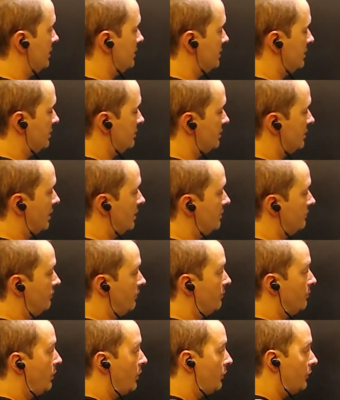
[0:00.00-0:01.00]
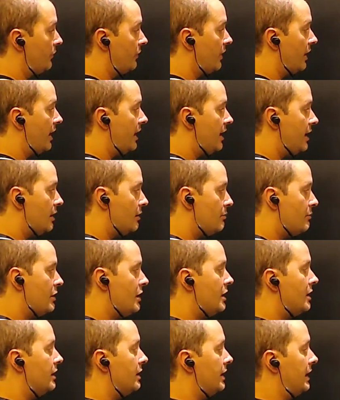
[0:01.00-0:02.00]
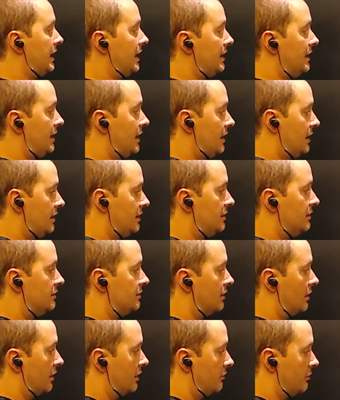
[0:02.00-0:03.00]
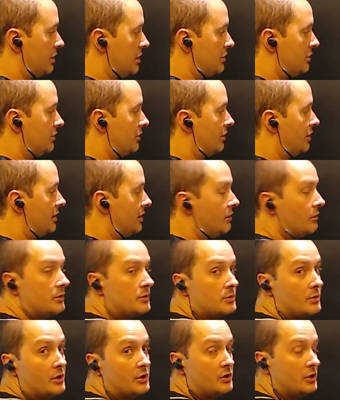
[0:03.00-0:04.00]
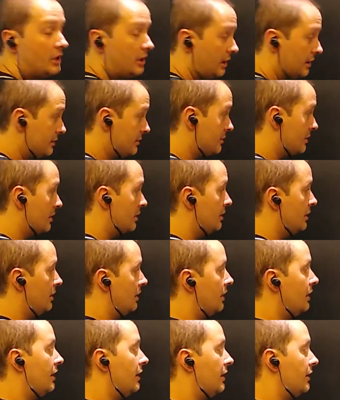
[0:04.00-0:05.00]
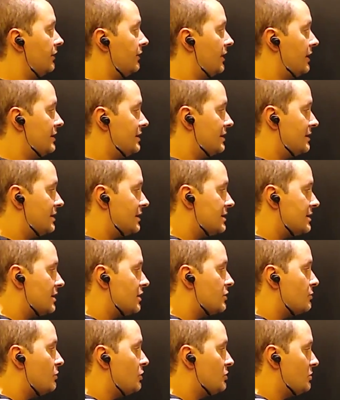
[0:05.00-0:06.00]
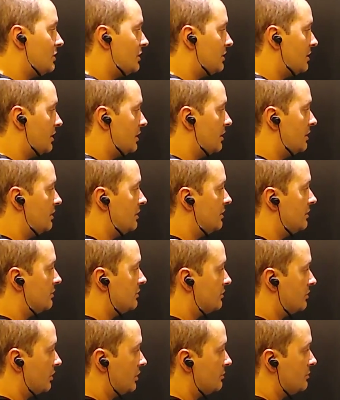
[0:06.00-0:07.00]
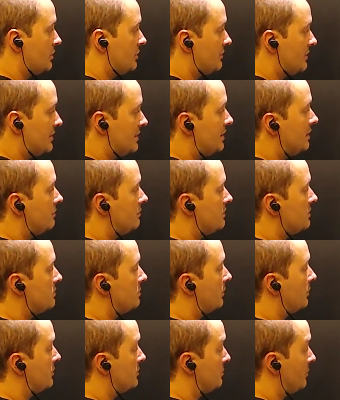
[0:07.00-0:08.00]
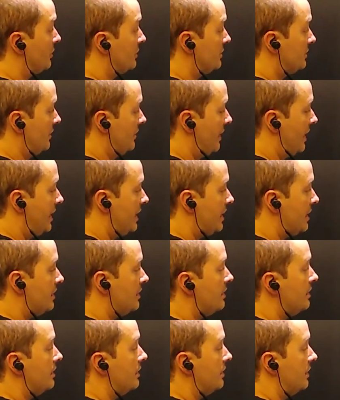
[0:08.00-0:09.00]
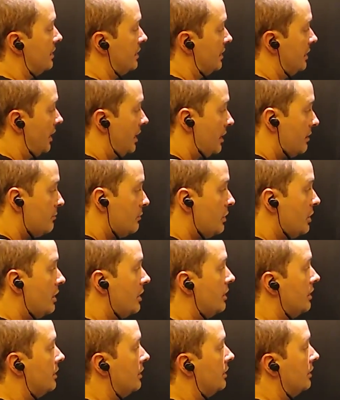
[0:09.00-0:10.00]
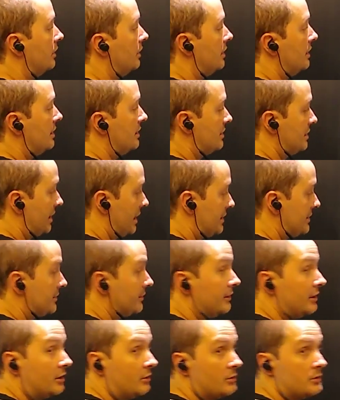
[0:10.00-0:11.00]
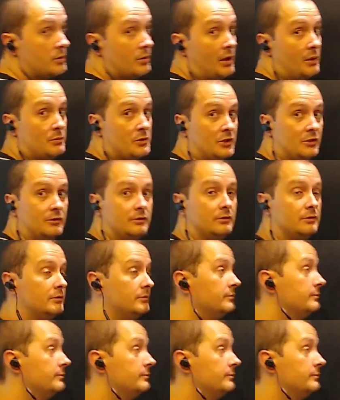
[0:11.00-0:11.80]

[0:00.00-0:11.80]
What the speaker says: such that if both m and n are greater than or equal to a naught, then the distance between the terms of the sequence corresponding to n and m is less than or equal to epsilon.